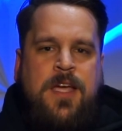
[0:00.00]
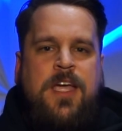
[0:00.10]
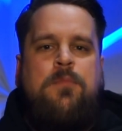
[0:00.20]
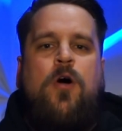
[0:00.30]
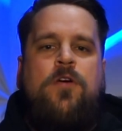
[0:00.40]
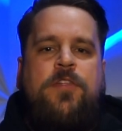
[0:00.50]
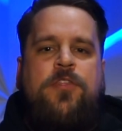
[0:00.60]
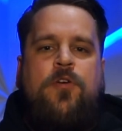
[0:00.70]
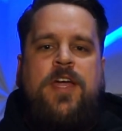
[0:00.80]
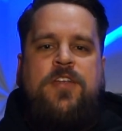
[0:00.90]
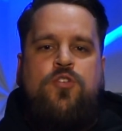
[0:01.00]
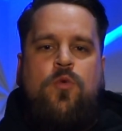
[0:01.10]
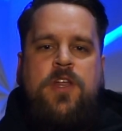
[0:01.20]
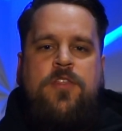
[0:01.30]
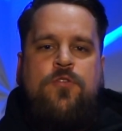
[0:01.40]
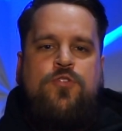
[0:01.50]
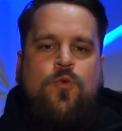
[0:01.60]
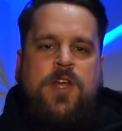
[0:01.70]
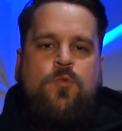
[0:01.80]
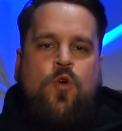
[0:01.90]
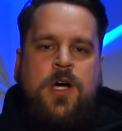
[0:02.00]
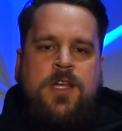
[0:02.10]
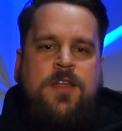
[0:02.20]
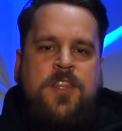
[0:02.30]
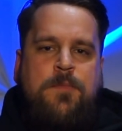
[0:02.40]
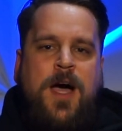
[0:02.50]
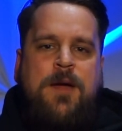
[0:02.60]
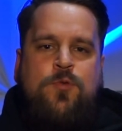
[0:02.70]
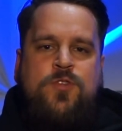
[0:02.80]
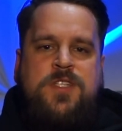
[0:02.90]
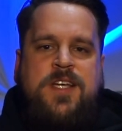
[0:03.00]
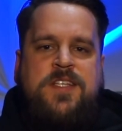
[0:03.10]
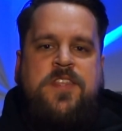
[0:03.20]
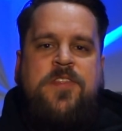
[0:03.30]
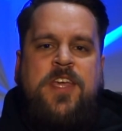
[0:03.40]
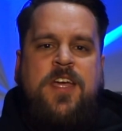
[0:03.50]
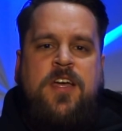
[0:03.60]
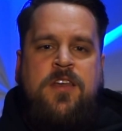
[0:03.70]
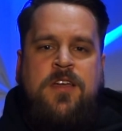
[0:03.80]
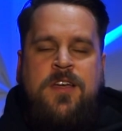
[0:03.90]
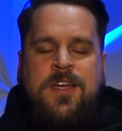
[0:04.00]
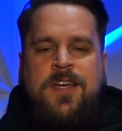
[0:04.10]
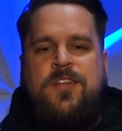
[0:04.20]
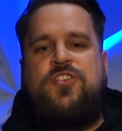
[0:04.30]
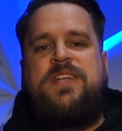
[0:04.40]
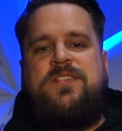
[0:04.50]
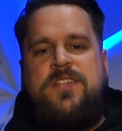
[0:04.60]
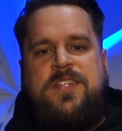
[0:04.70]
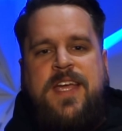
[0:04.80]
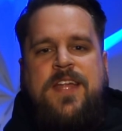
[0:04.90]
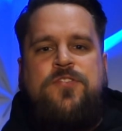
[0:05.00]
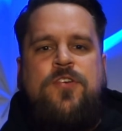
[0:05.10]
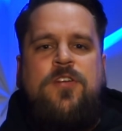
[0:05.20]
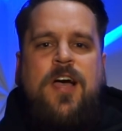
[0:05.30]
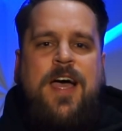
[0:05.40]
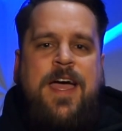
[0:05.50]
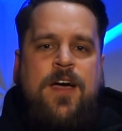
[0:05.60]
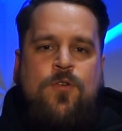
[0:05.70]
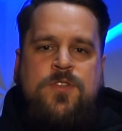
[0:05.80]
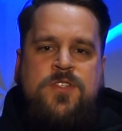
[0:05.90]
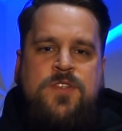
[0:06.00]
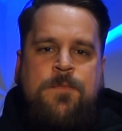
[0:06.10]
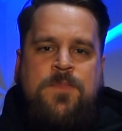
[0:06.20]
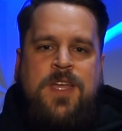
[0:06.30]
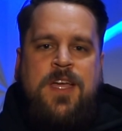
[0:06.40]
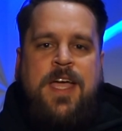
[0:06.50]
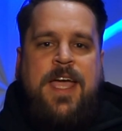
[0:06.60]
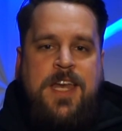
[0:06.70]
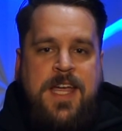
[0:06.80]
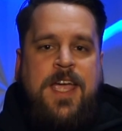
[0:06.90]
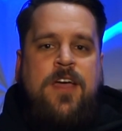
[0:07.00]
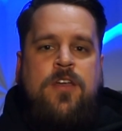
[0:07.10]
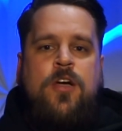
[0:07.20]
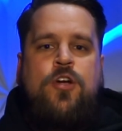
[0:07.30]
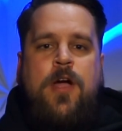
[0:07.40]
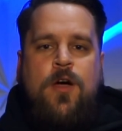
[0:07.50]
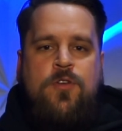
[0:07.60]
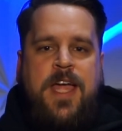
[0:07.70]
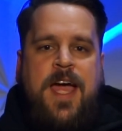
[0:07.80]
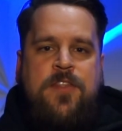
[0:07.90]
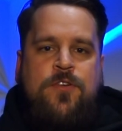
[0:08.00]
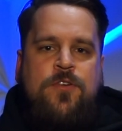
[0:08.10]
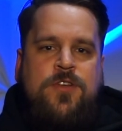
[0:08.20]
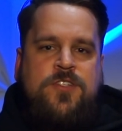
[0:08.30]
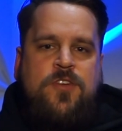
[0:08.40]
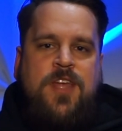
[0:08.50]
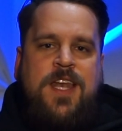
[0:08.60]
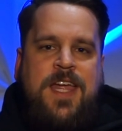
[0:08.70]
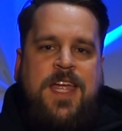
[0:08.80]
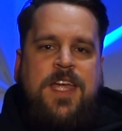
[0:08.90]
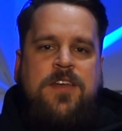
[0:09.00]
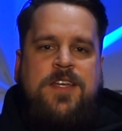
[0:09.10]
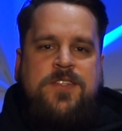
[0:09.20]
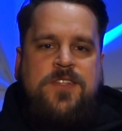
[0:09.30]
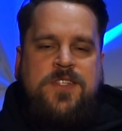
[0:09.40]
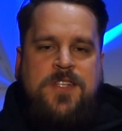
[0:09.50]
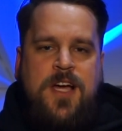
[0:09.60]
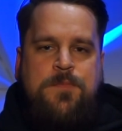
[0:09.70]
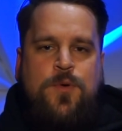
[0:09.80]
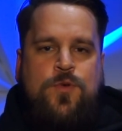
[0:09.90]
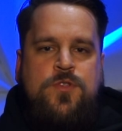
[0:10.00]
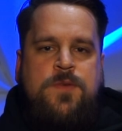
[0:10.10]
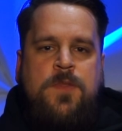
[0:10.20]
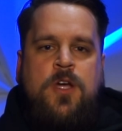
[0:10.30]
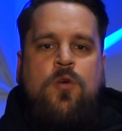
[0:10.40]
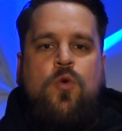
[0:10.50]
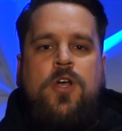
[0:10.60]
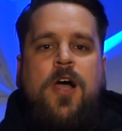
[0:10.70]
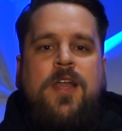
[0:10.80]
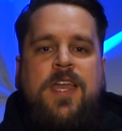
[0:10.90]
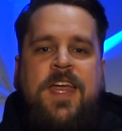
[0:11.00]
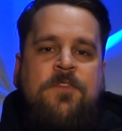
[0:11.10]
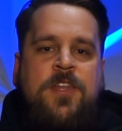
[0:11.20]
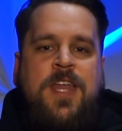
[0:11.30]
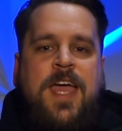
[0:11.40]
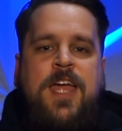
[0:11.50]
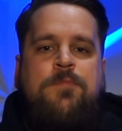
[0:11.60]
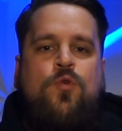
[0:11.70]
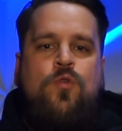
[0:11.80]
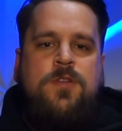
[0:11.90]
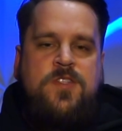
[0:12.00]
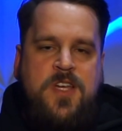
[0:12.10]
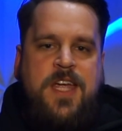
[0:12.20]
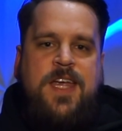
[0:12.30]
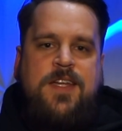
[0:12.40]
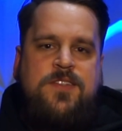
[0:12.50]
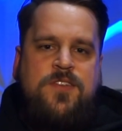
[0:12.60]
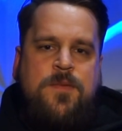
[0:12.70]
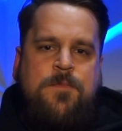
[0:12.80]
In Mark 3, 20 through 21, the Bible says, "Then Jesus entered a house, and again a crowd gathered, so that he and his disciples were not even able to eat.